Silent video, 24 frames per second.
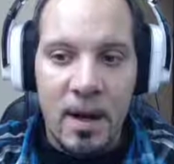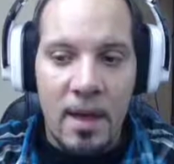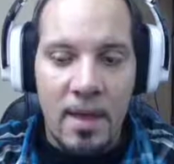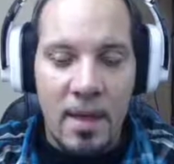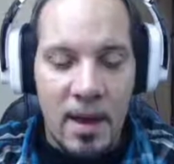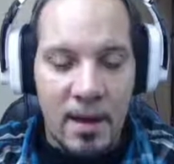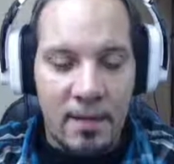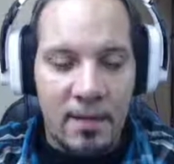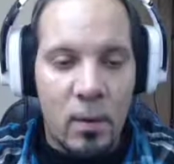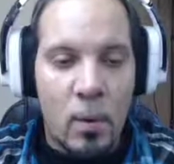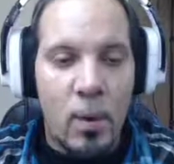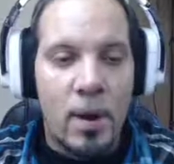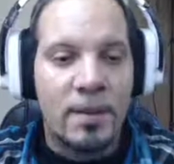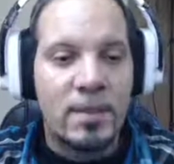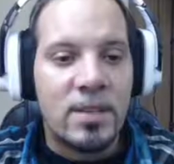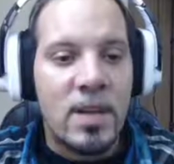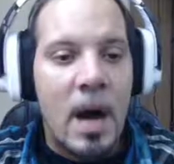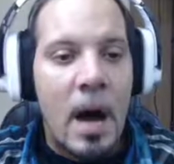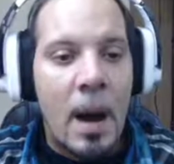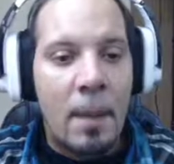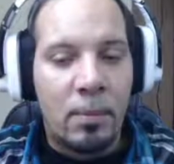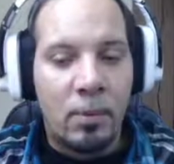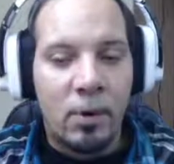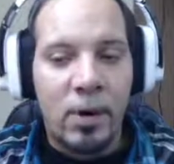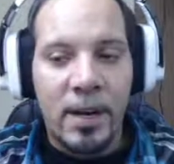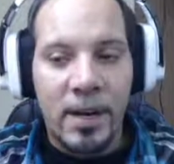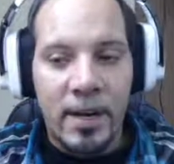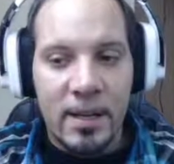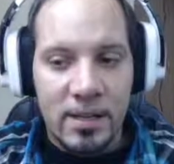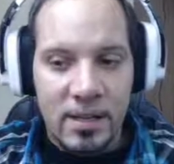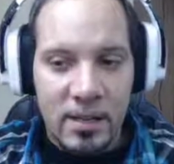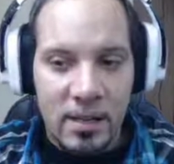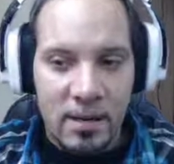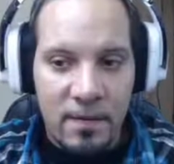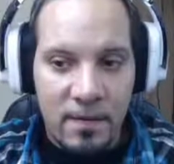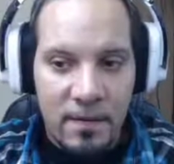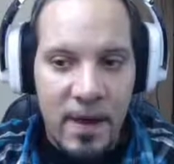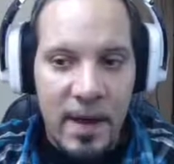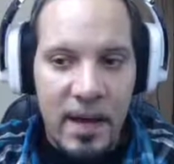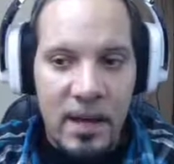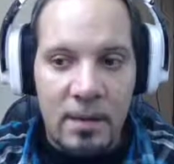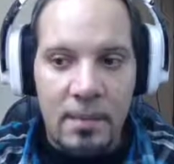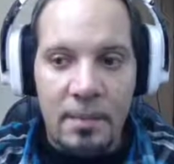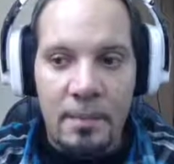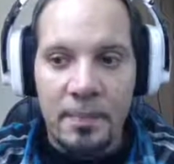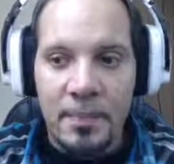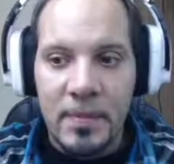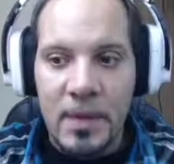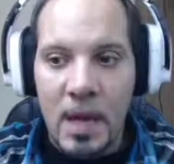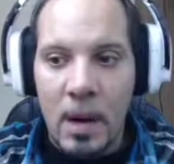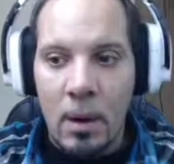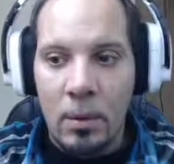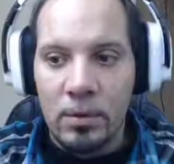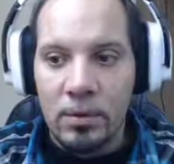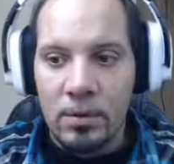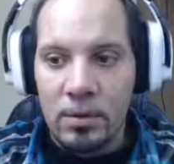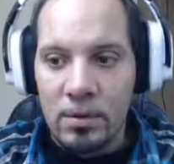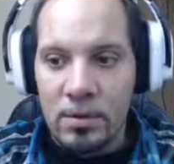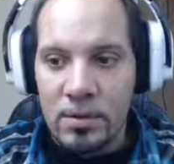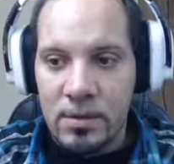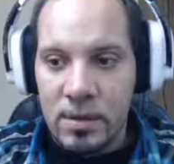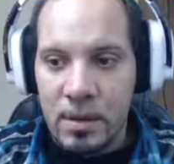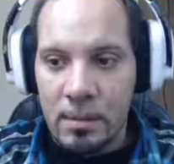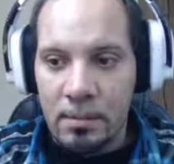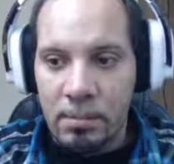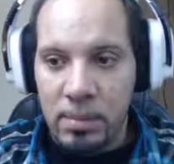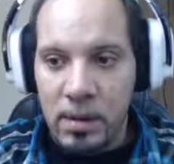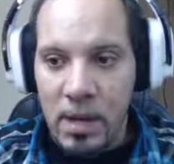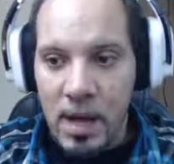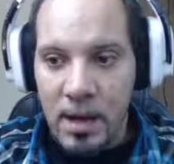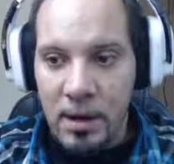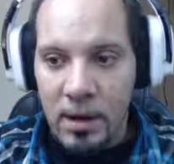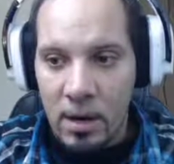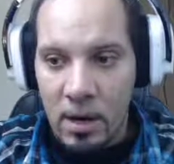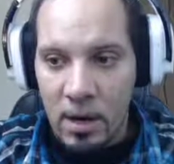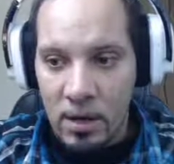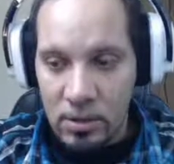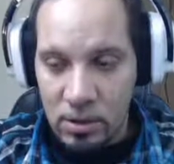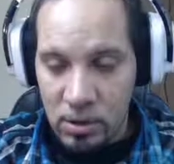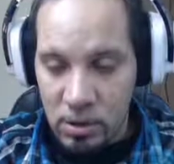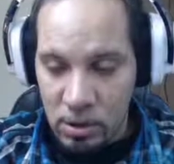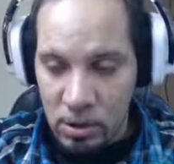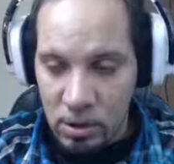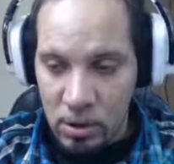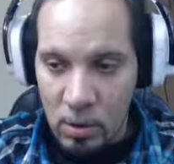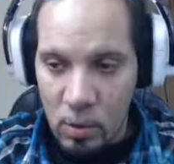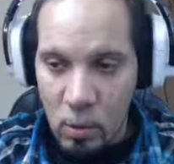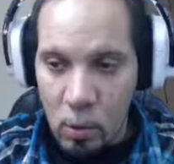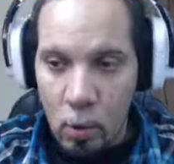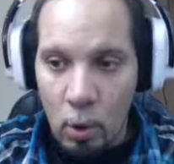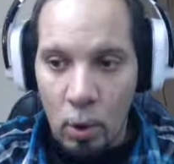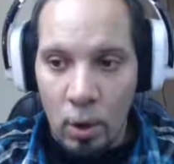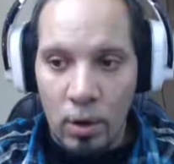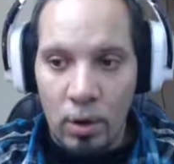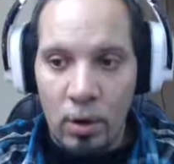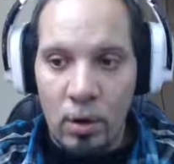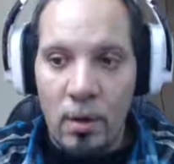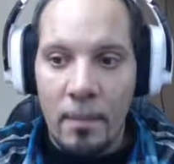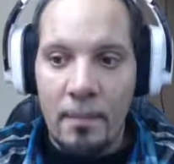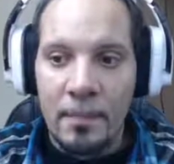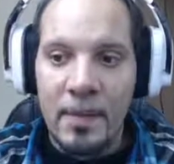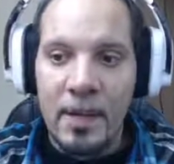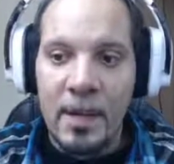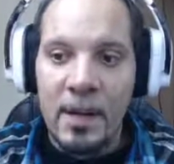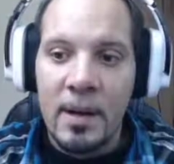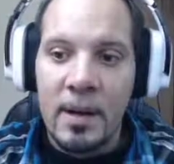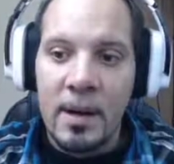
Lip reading: And then if I wanted to upgrade it to the Phantom, I would use the Blood Haunter oil